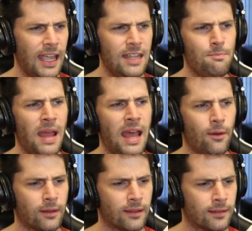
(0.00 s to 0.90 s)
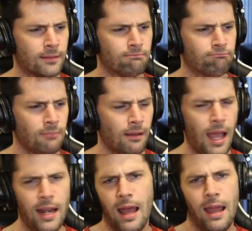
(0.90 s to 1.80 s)
Eight pounds.
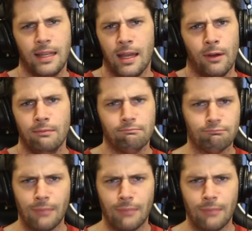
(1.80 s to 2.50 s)
I, would get one.